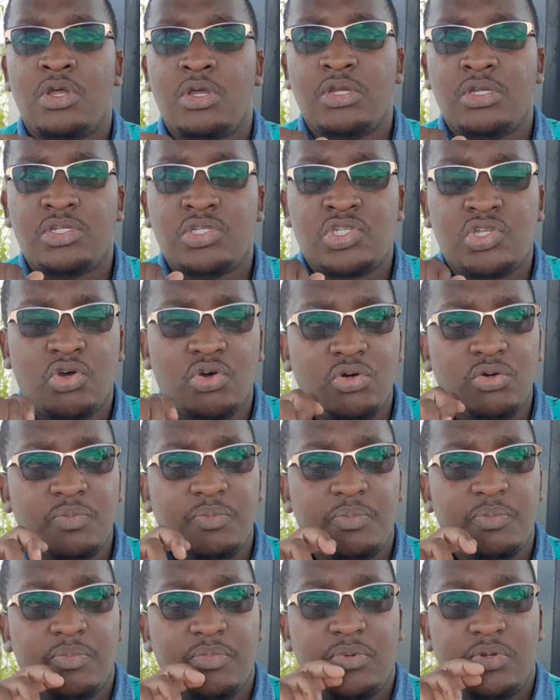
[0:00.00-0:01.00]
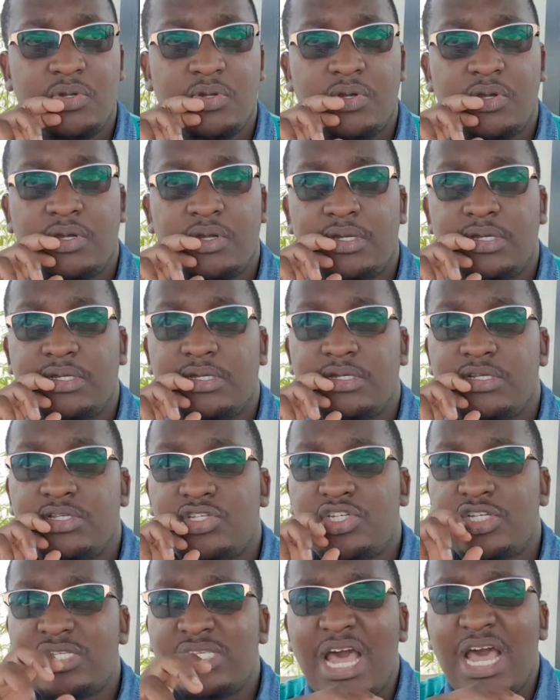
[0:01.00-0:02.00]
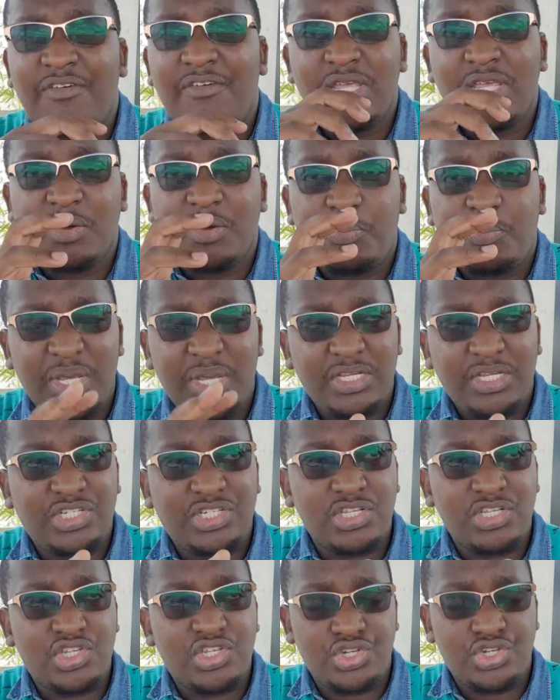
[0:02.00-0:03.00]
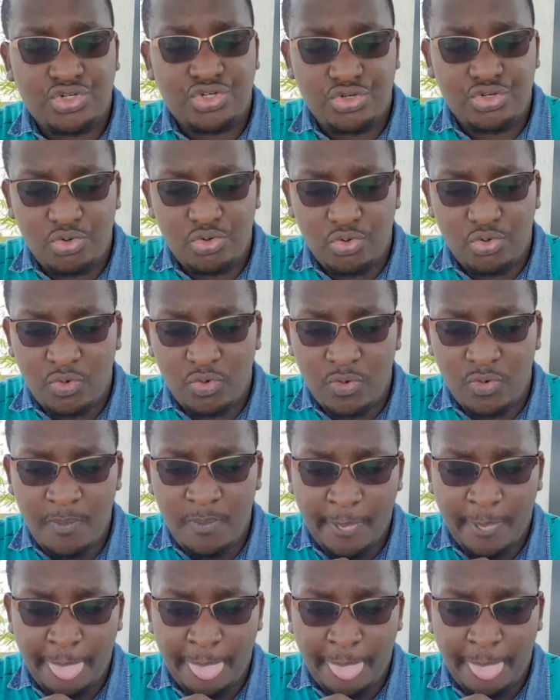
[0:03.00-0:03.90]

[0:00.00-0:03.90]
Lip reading: So just having the patience to